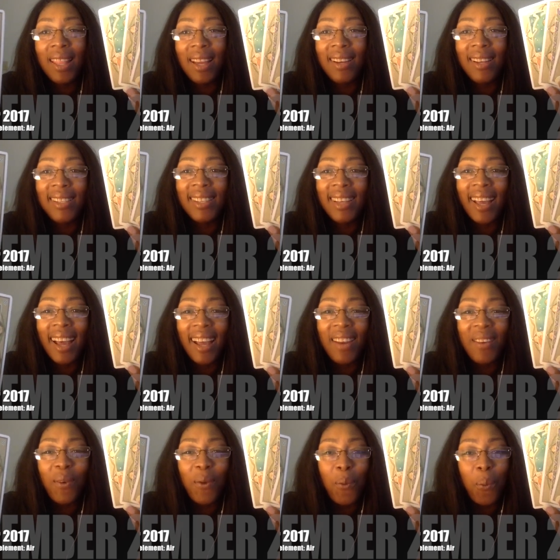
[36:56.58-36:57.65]
there is a
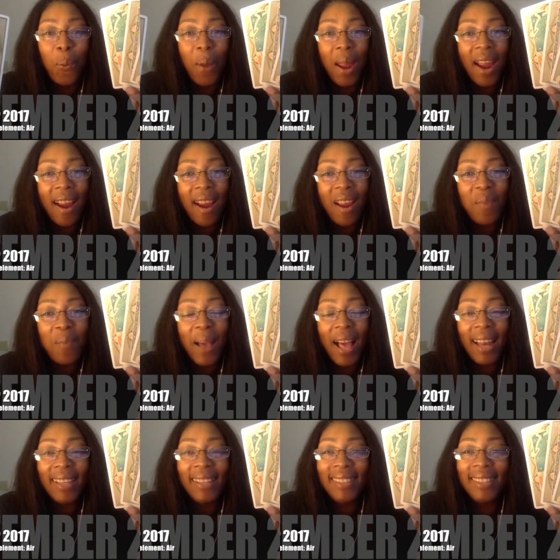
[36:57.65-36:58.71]
kind of weird
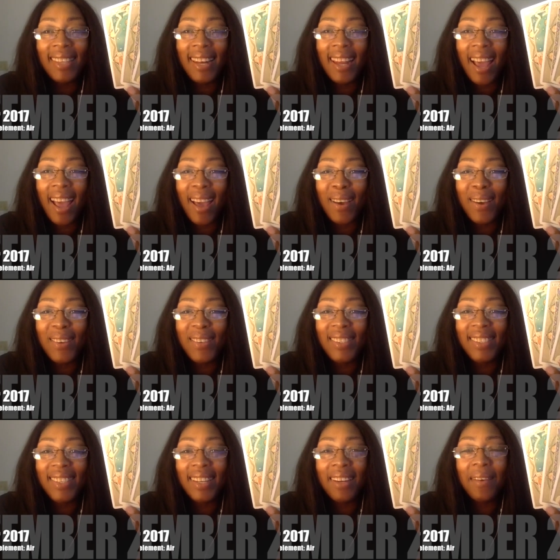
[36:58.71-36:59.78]
balancing
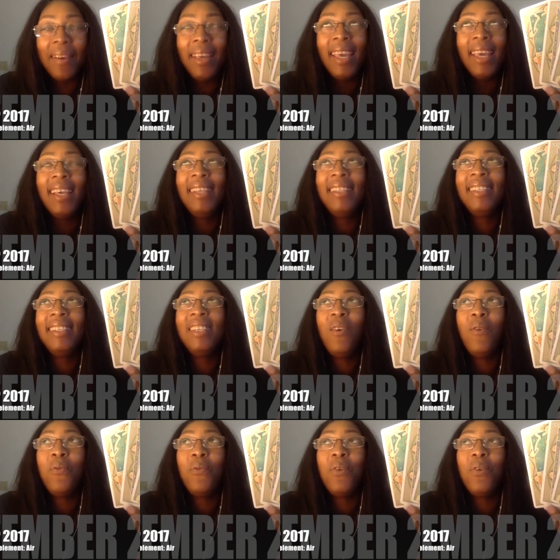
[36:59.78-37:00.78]
out, you know. It's as if